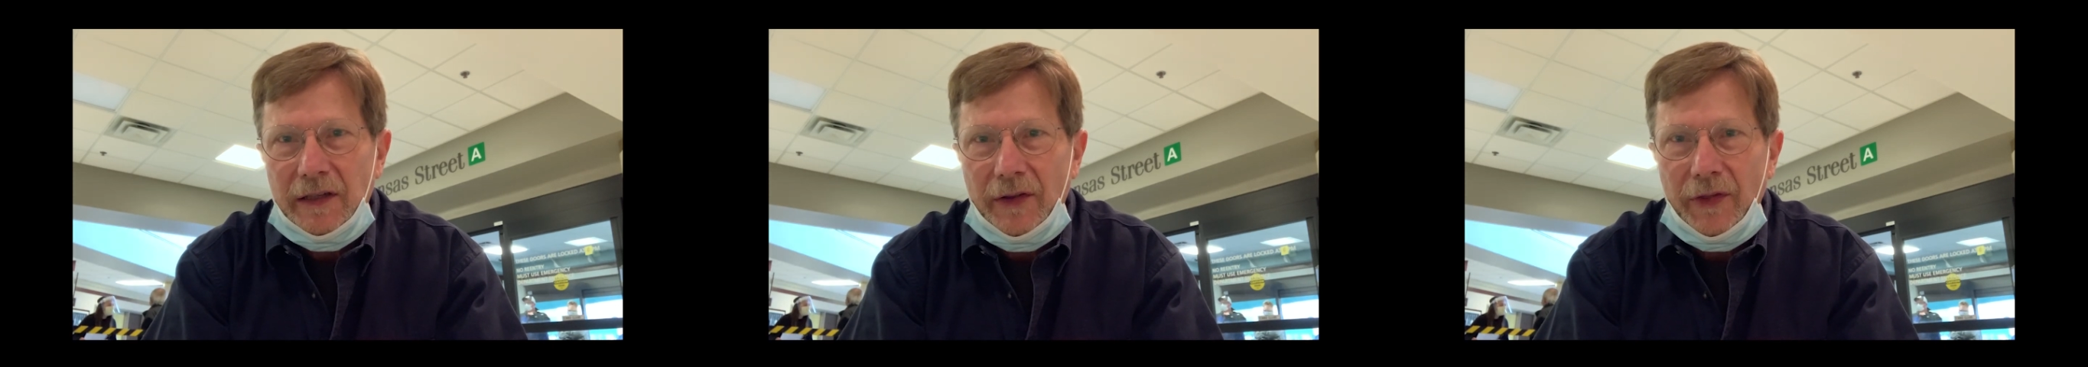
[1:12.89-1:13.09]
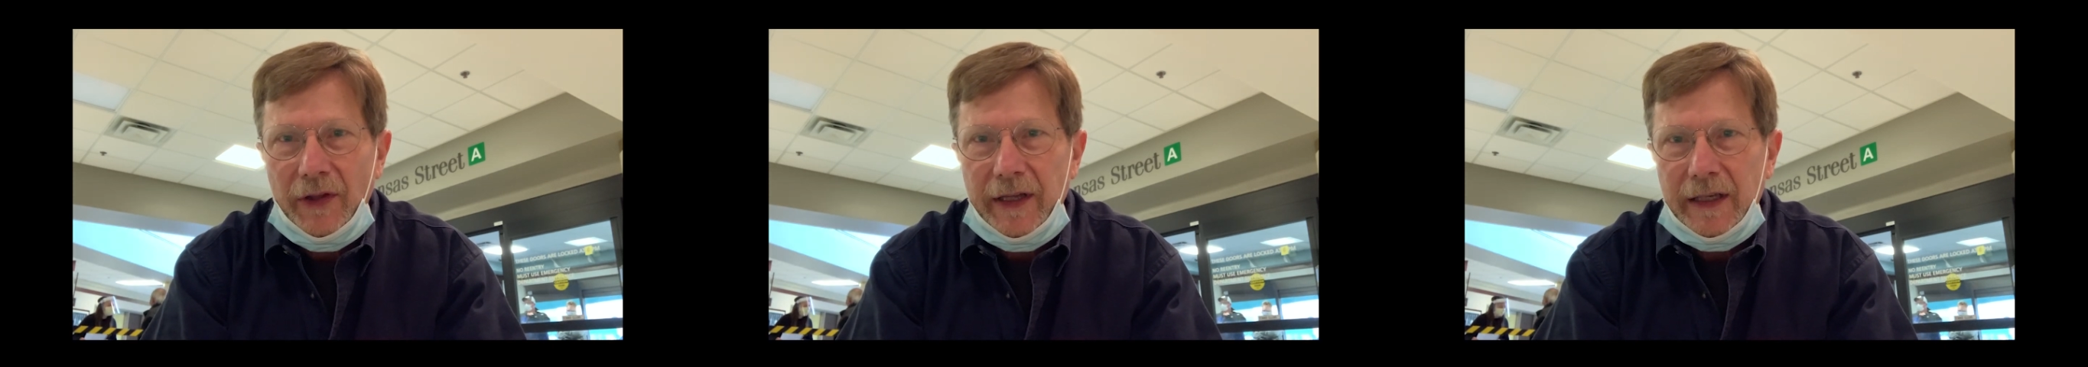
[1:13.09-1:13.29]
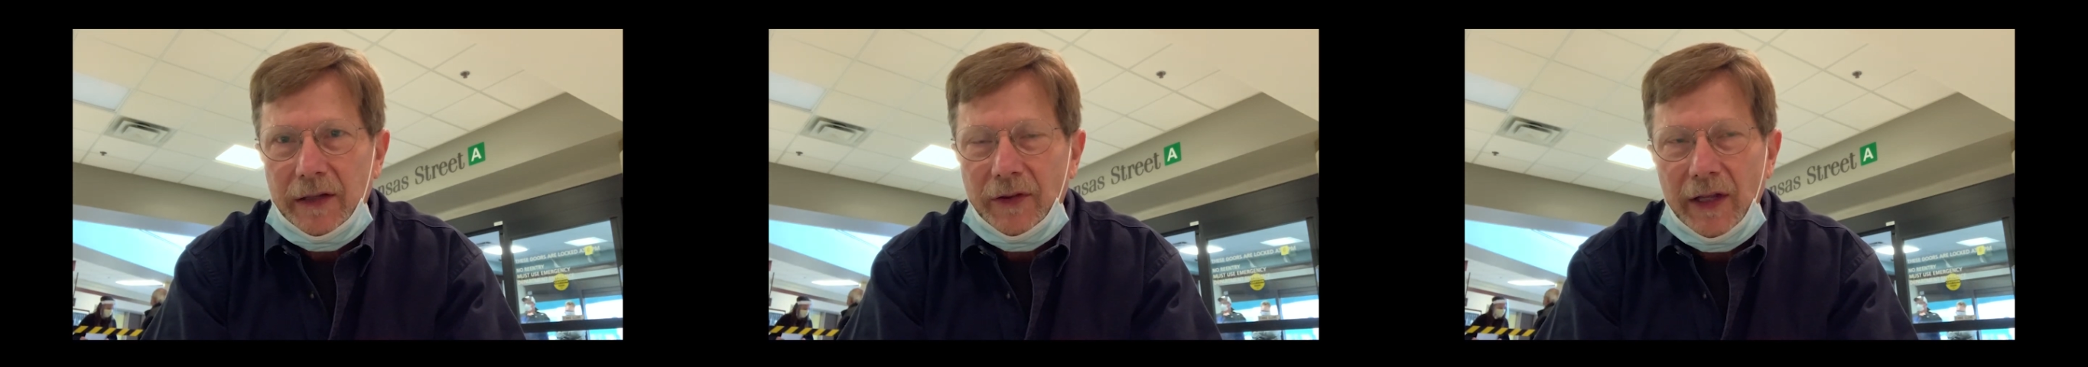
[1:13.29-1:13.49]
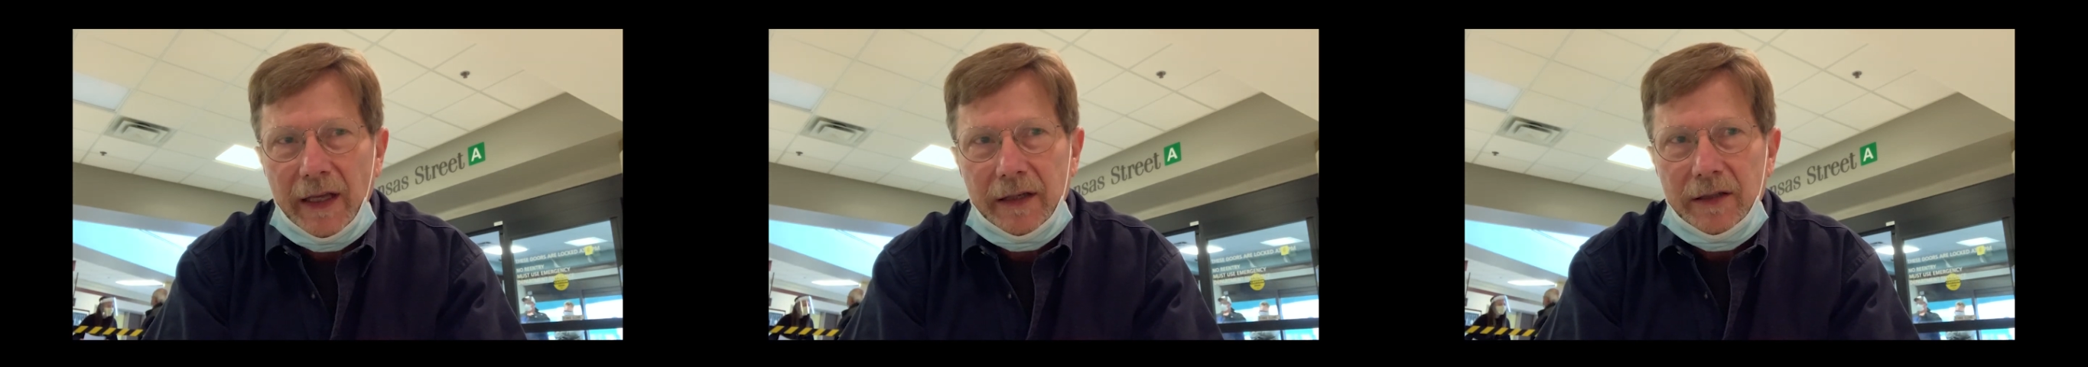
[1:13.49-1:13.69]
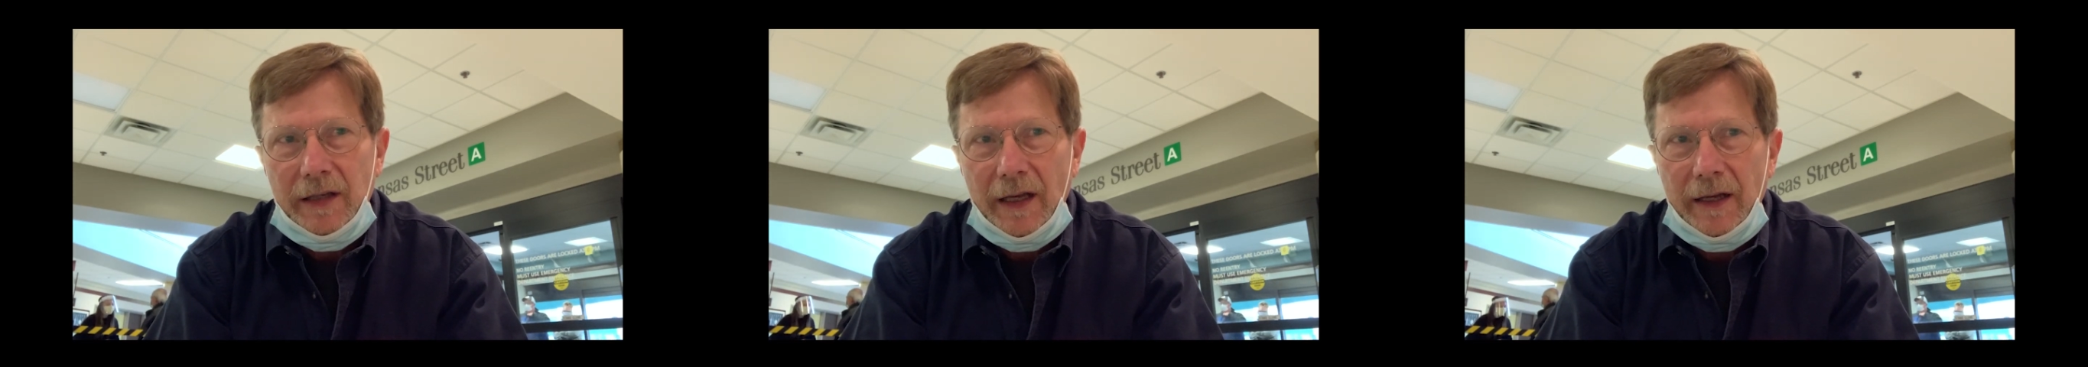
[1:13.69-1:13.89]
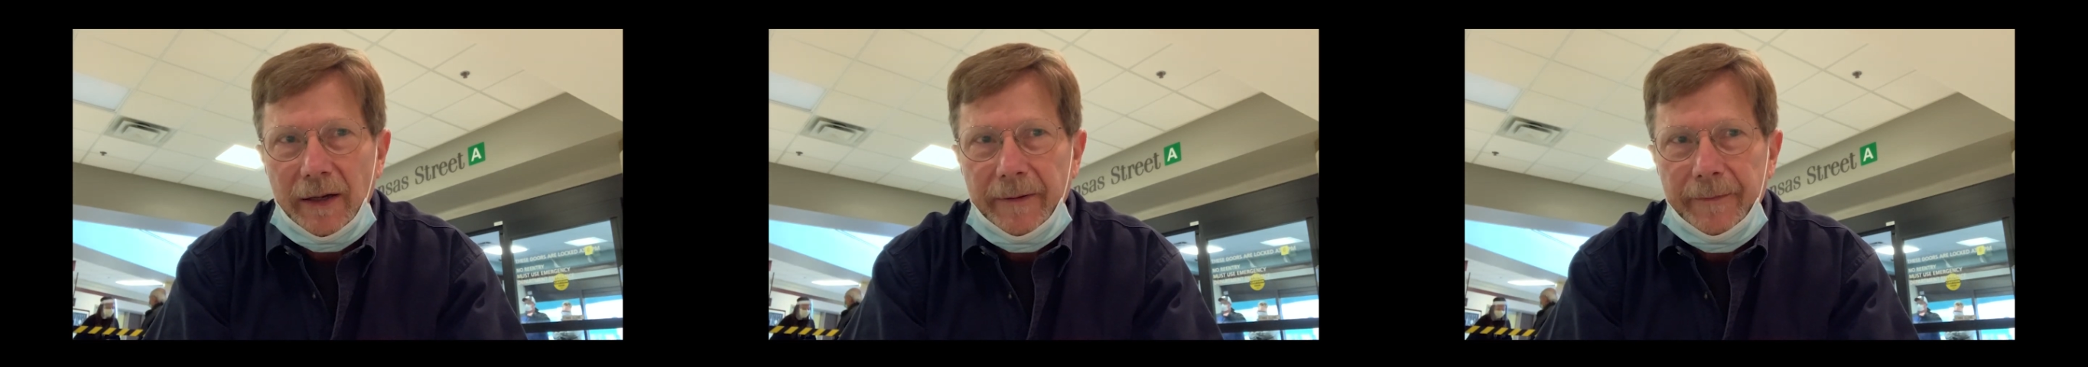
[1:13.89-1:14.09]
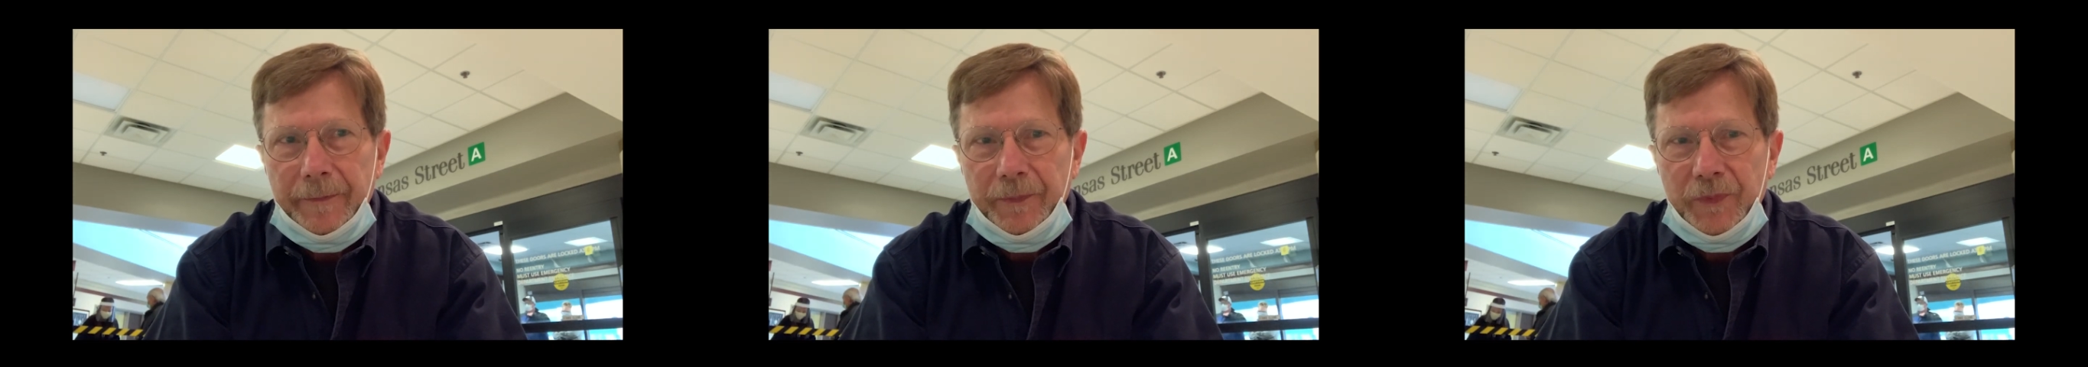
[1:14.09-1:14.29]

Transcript: to think that,